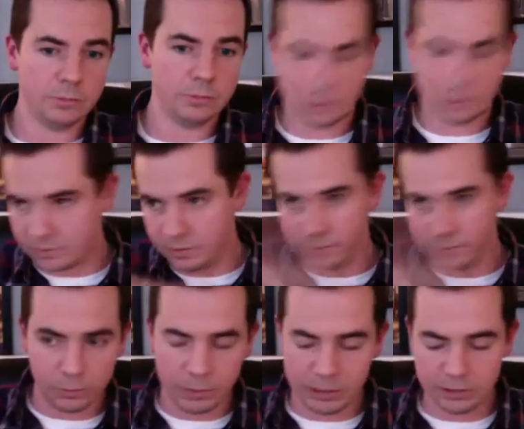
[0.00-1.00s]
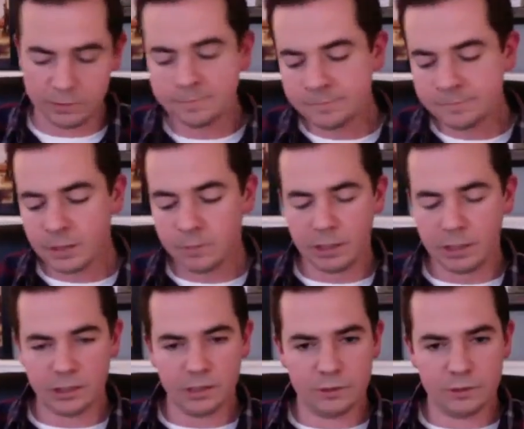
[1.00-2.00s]
just did a full
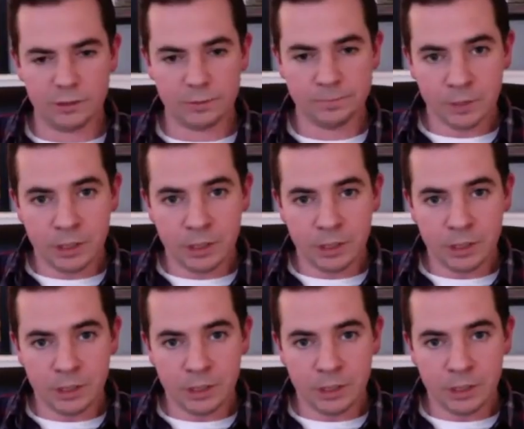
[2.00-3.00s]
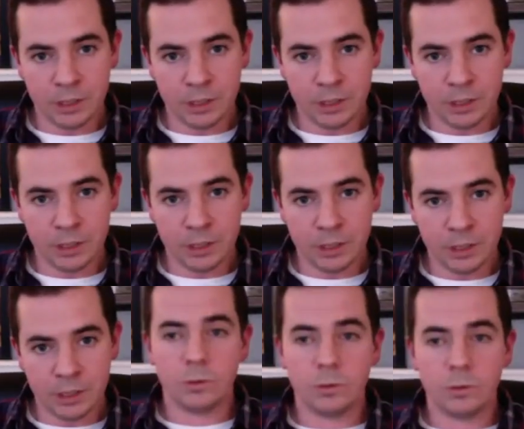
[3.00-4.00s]
painting of it. So, and yeah, I think
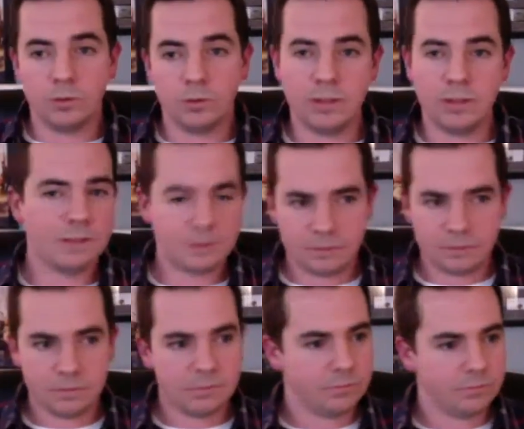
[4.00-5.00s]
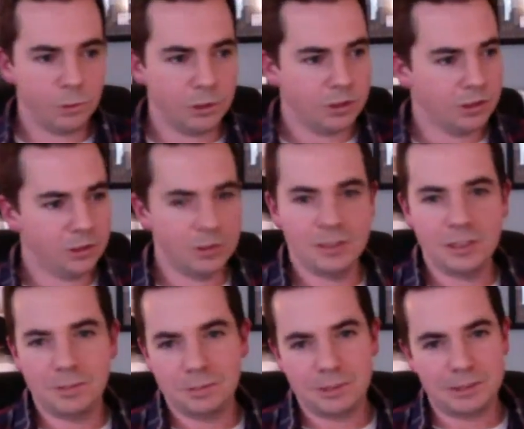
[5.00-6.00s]
it worked out fine. That's what a good
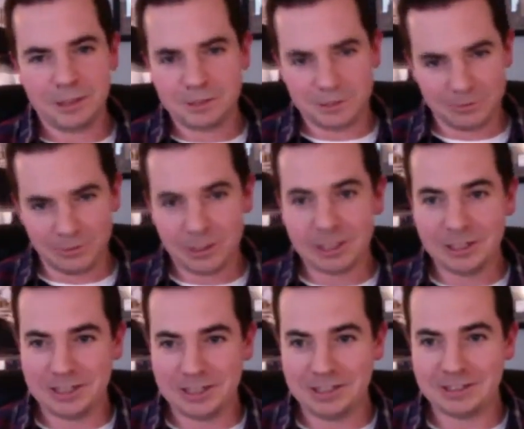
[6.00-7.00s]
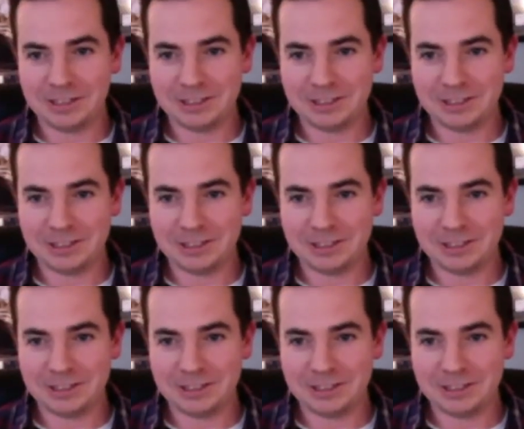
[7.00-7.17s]
DP does, is recognize things like